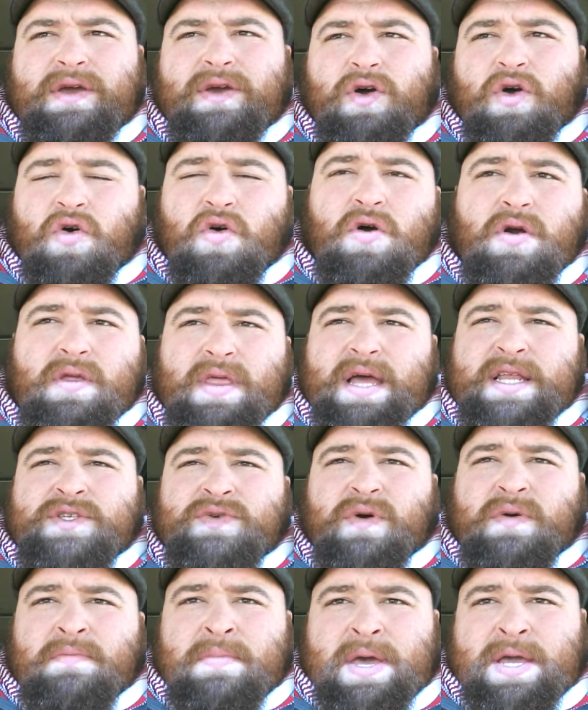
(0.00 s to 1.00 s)
or that's
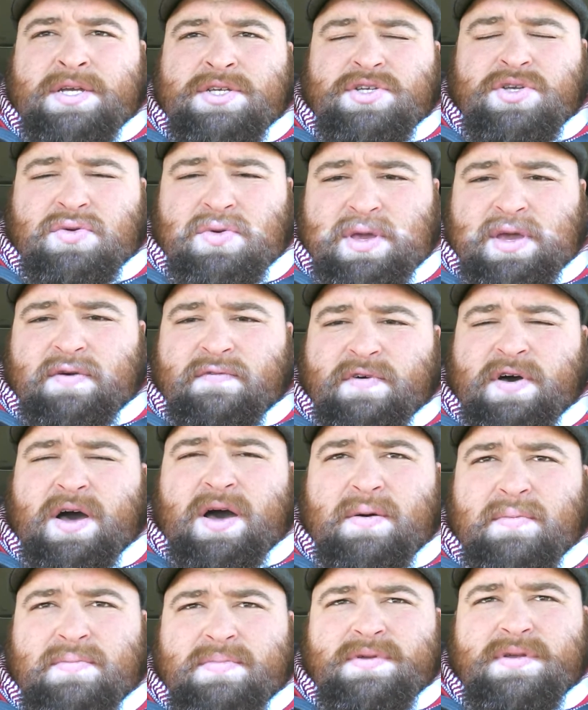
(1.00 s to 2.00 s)
what makes you give
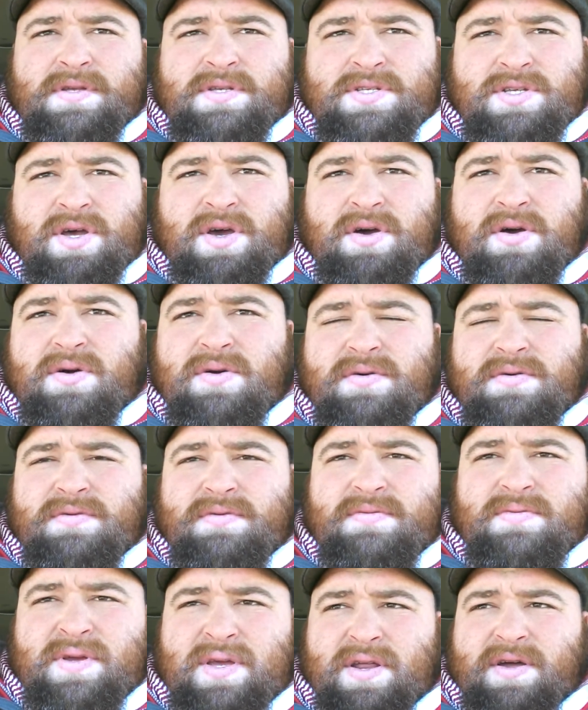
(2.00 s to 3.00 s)
up. So
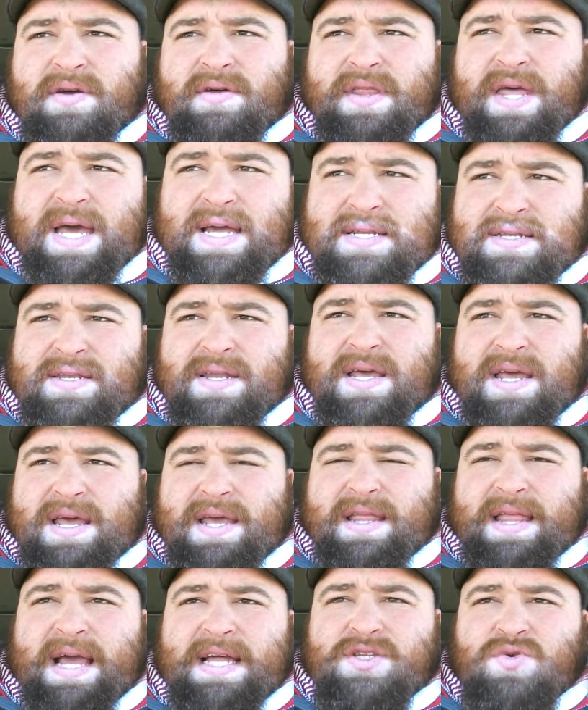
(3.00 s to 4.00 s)

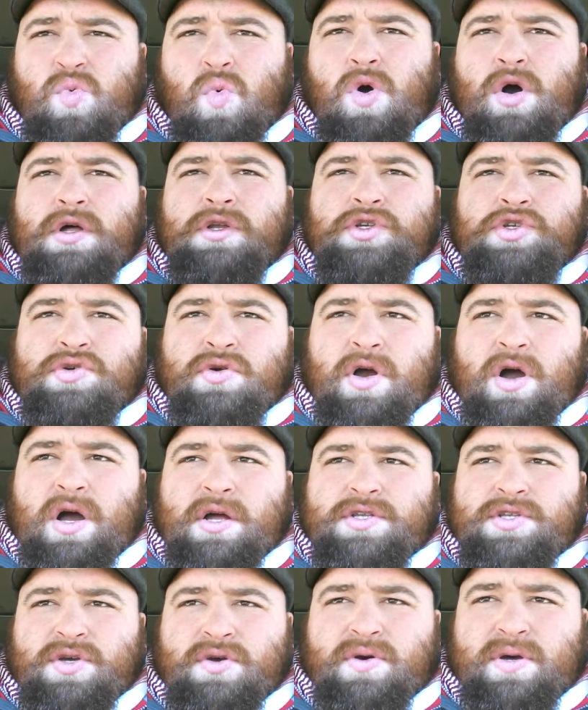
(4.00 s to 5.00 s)
that's one draw
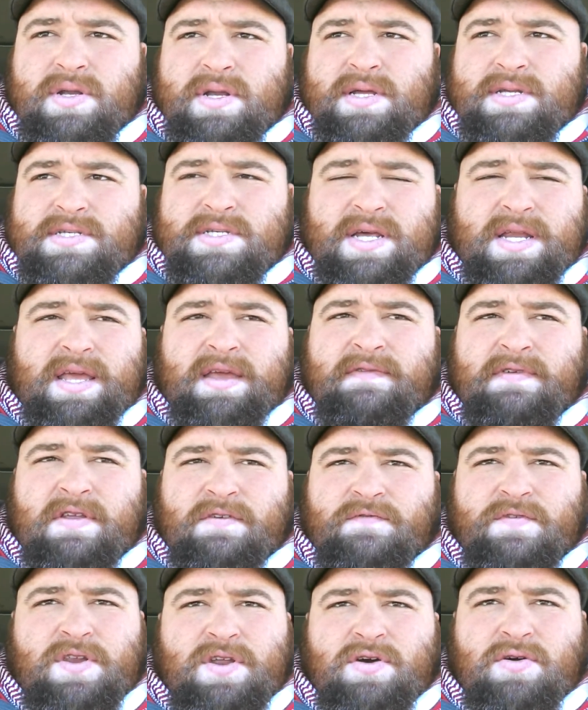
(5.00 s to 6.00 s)
to it. And I said, even
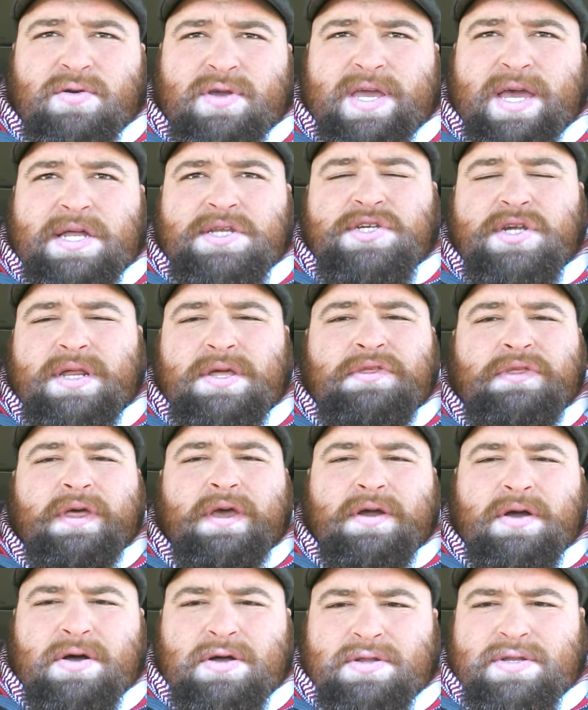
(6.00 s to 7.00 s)
if you don't catch
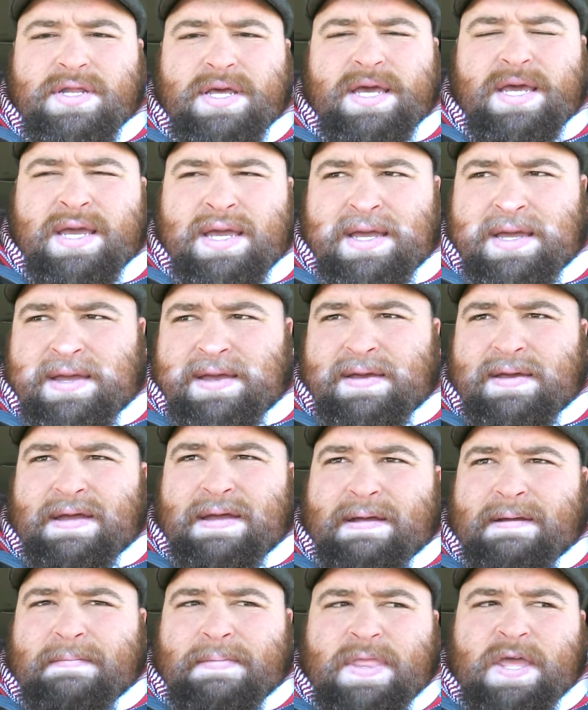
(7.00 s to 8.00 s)
anything all day,
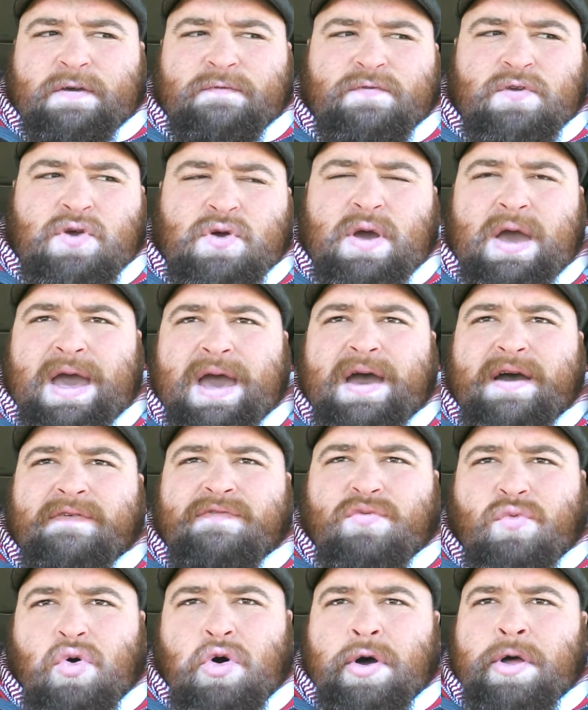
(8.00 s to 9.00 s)
if you
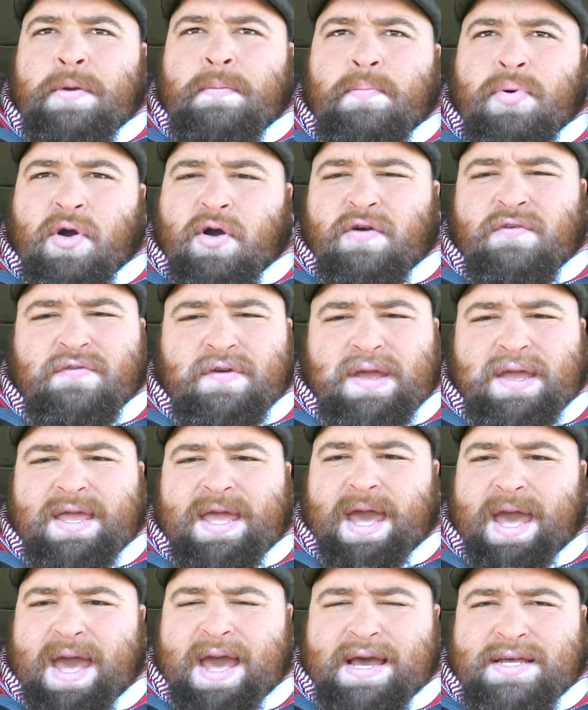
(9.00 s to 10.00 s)
have one perfect
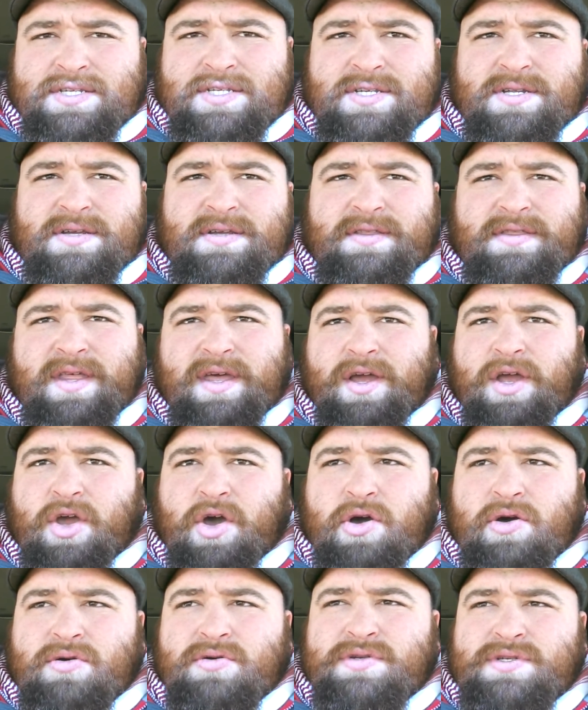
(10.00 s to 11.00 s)
cast that
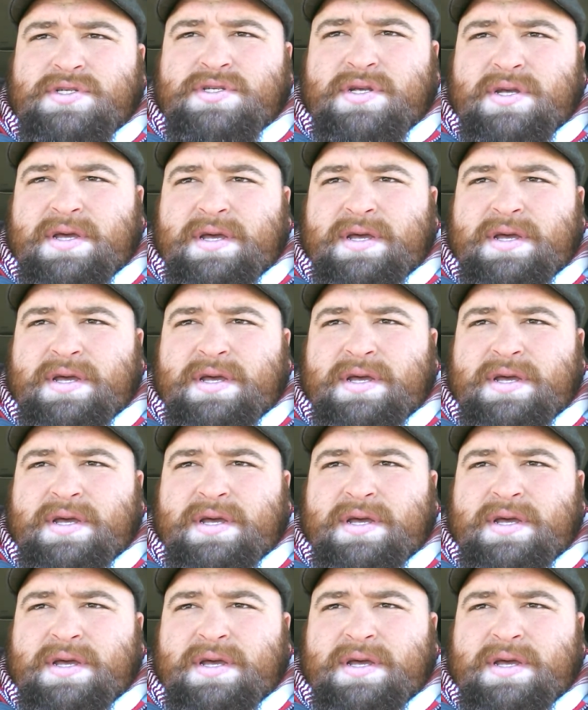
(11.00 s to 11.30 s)
goes,